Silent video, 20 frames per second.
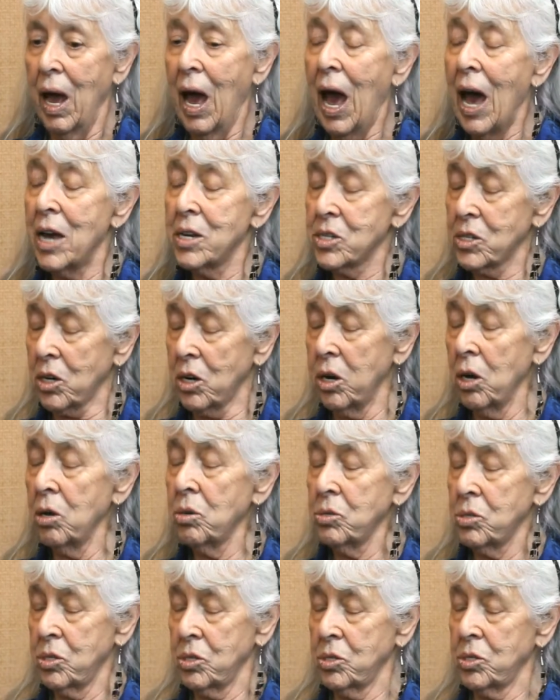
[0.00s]
as
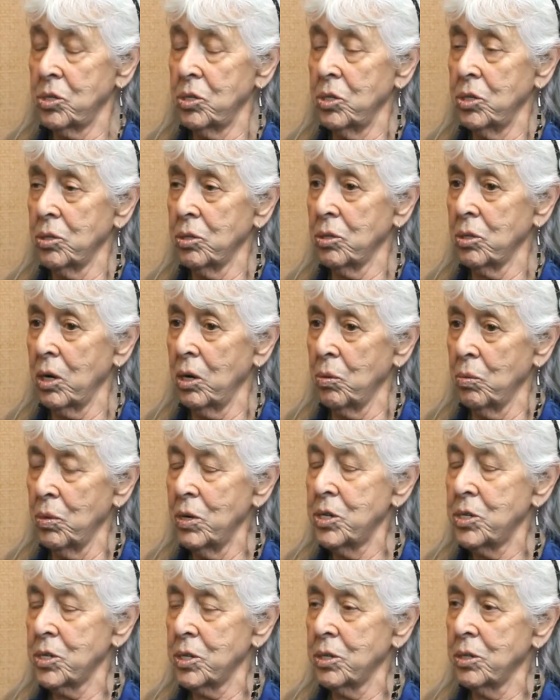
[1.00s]
close to your
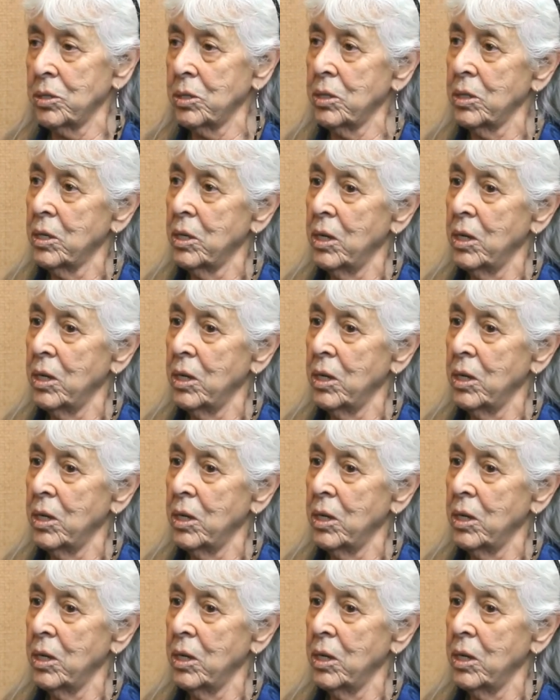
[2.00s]
original